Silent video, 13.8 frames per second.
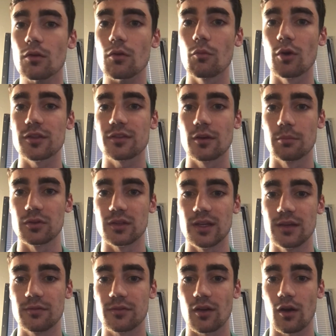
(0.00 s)
what their
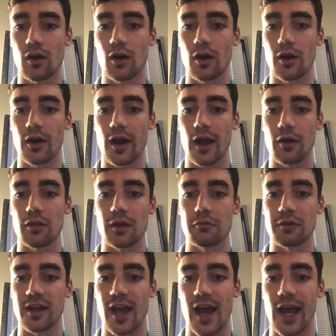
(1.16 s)
beliefs are, how they
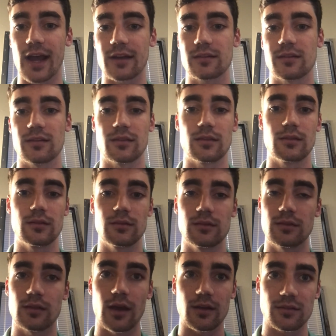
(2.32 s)
react,
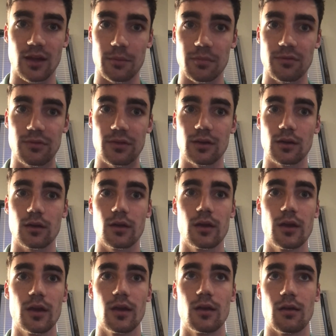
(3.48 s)
that type of thing.
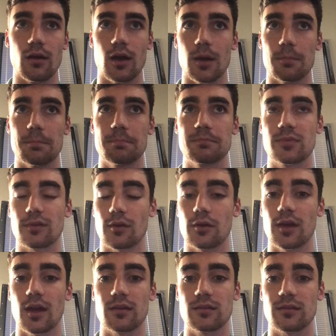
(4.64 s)
So
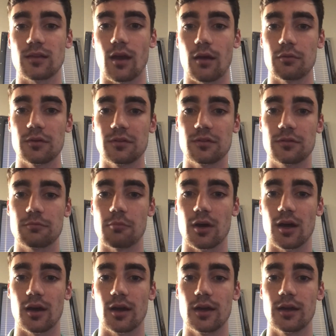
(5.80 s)
yes, that was
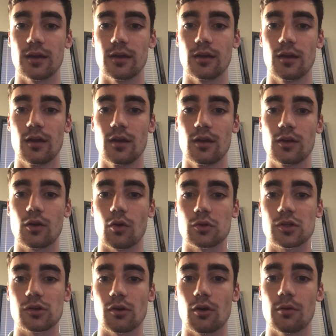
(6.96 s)
my
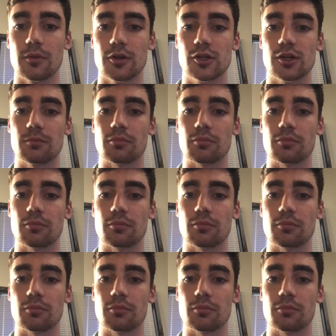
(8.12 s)
cultural immersion